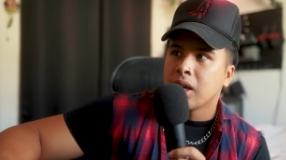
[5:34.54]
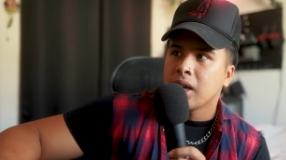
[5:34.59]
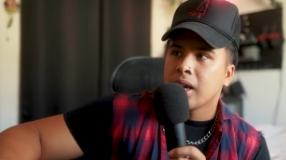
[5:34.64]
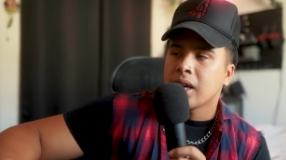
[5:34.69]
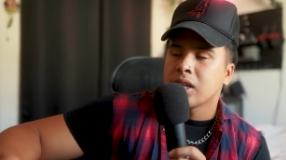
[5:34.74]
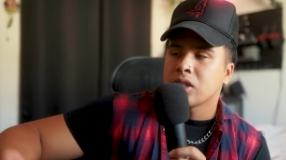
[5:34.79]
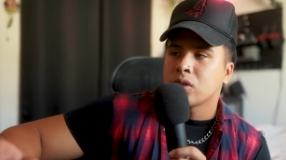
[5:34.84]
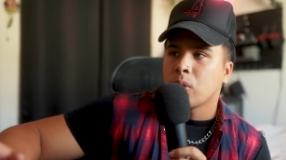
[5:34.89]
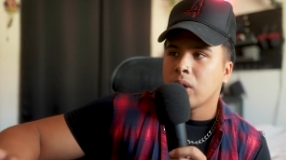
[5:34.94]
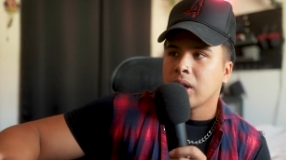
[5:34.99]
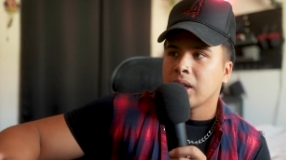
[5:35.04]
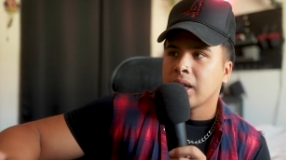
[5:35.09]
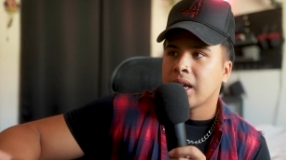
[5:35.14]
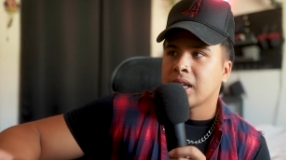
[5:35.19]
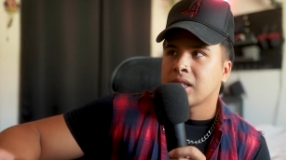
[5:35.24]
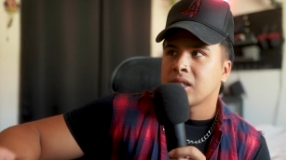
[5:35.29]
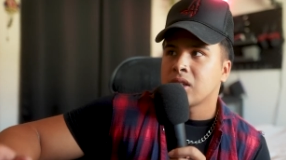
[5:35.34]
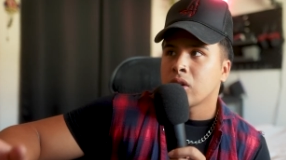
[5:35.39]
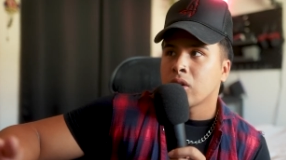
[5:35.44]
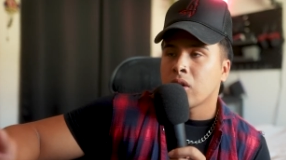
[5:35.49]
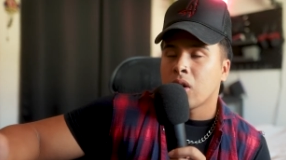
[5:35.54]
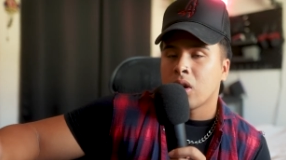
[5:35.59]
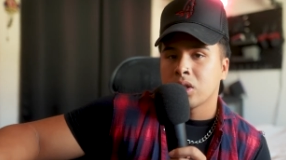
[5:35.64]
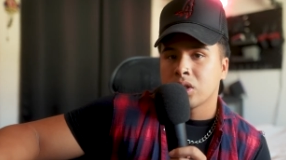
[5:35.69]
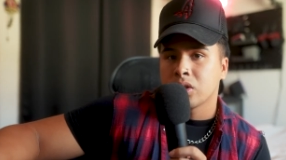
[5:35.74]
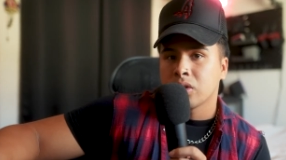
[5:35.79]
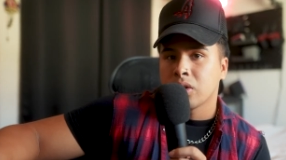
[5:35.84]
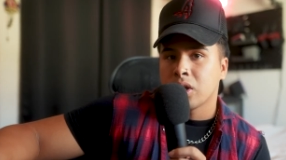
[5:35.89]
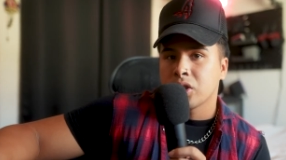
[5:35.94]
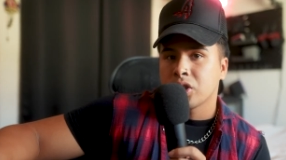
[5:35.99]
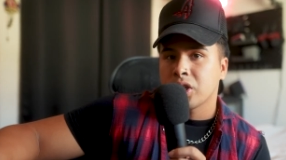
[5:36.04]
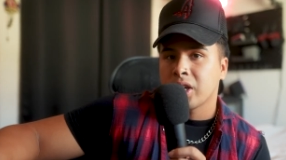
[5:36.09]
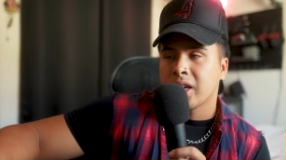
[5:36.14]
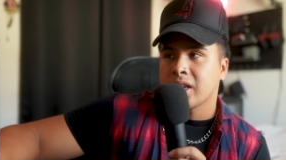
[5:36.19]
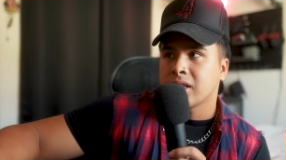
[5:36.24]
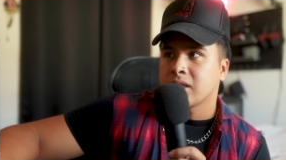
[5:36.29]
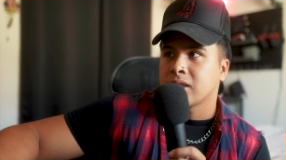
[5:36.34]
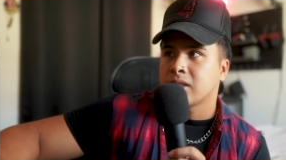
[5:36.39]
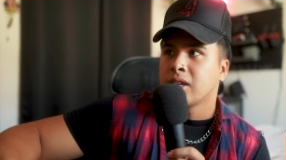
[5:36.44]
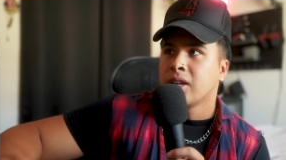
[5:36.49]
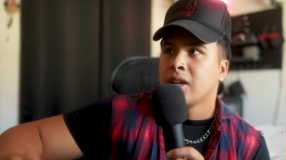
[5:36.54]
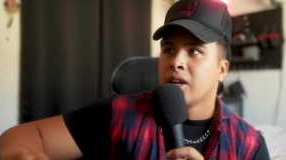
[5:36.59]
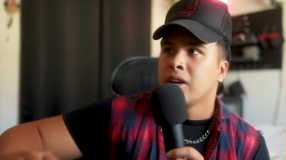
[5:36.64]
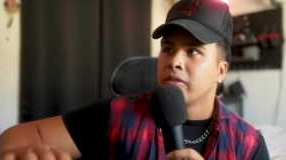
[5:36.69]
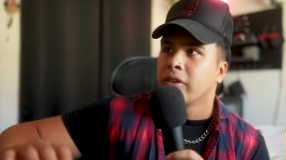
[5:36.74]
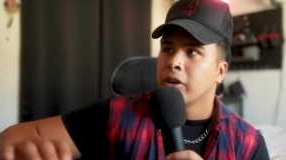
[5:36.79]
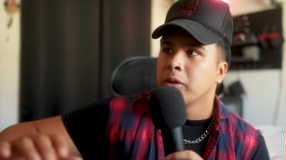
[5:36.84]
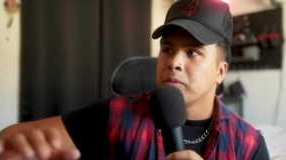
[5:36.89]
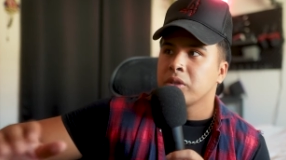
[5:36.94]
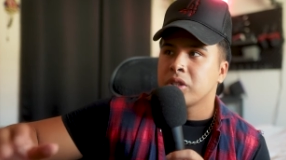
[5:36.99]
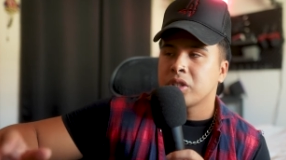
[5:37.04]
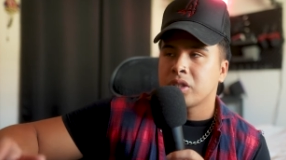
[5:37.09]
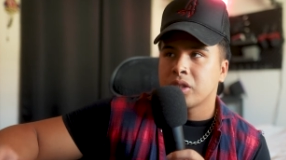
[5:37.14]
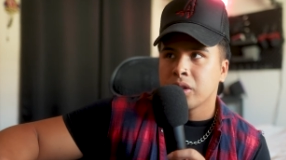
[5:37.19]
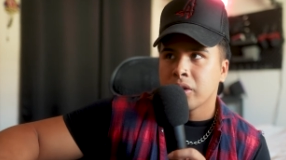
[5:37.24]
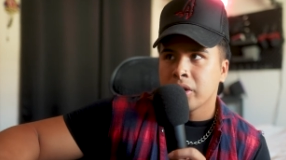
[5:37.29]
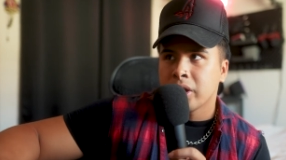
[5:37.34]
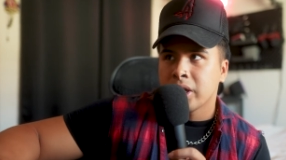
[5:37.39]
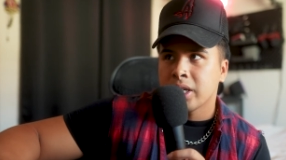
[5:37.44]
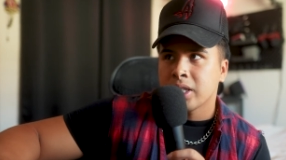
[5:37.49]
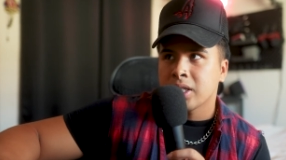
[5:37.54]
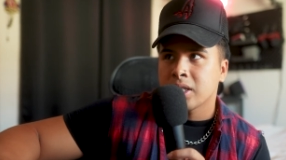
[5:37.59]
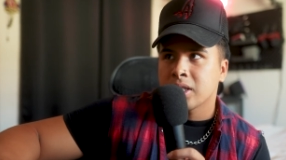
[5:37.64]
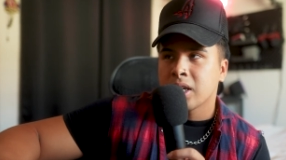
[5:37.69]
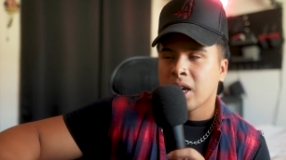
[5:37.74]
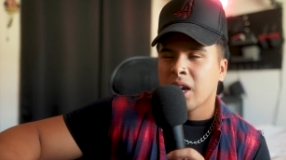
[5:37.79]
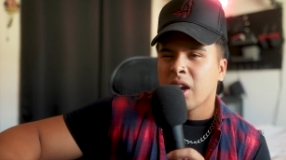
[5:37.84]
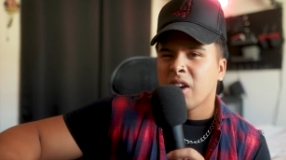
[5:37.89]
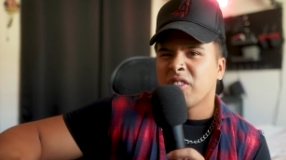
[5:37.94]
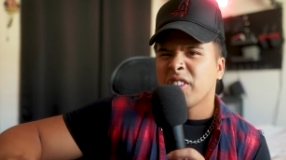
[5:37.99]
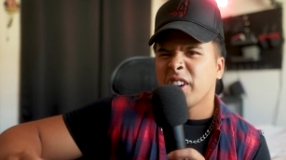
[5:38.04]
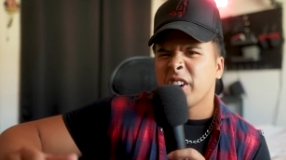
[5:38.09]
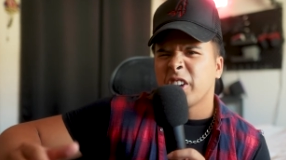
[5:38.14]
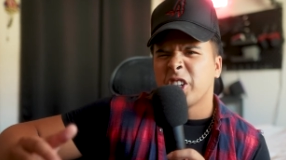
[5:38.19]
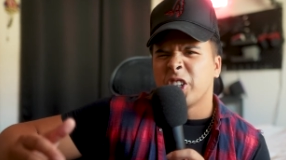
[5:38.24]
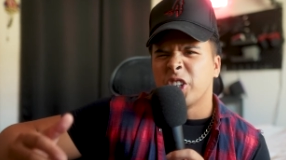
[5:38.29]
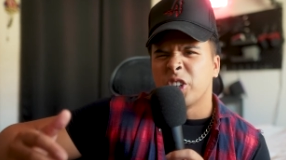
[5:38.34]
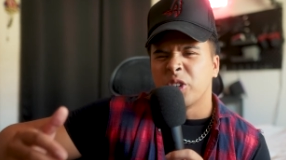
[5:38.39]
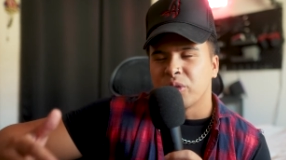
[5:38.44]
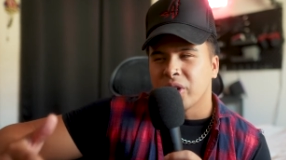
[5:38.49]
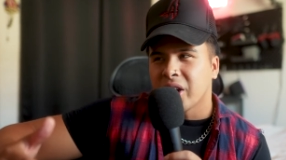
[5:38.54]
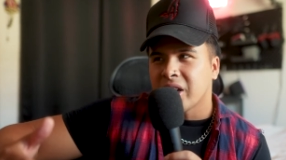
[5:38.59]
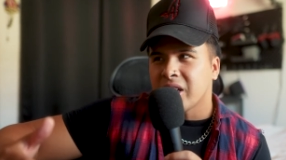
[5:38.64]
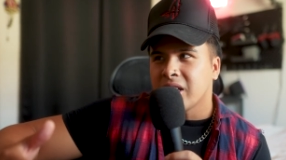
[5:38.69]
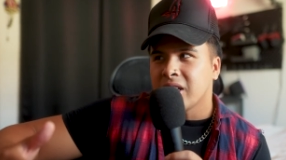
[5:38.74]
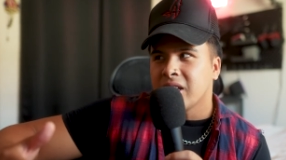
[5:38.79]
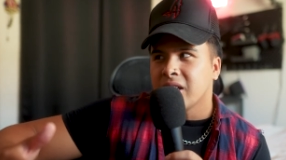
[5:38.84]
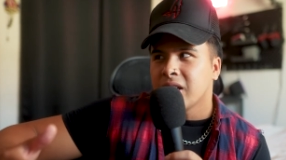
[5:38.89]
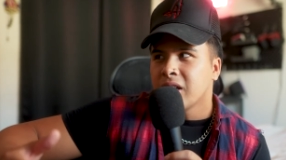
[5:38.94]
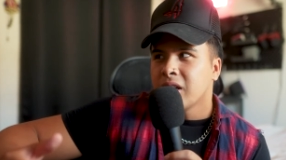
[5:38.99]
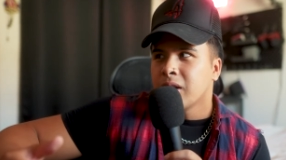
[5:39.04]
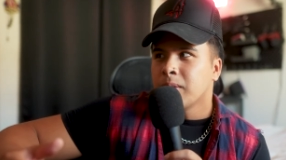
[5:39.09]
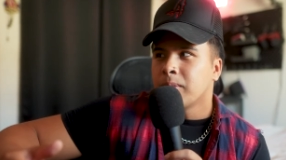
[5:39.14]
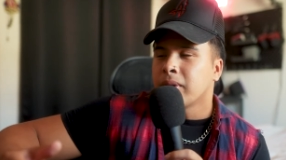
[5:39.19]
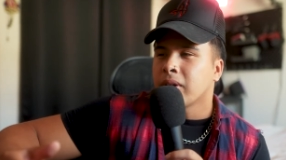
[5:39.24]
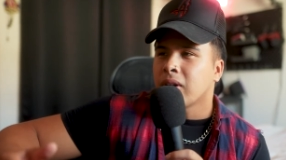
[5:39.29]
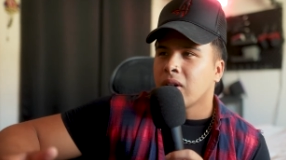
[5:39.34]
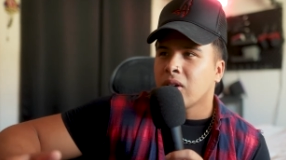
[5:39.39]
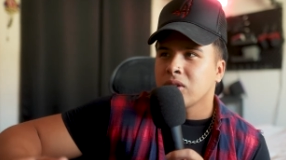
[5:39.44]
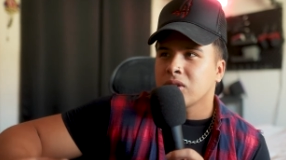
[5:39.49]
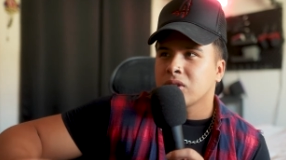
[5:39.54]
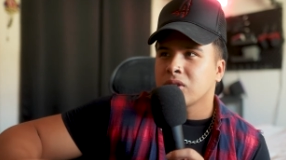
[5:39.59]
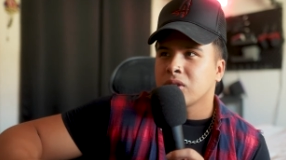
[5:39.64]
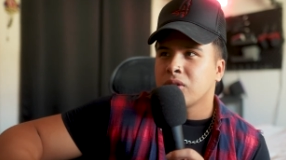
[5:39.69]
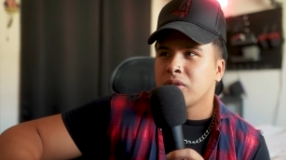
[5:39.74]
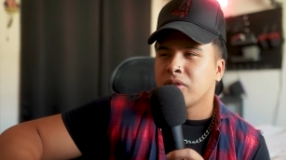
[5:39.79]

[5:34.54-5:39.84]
as well as her entourage has. Very mysterious, very gritty, but also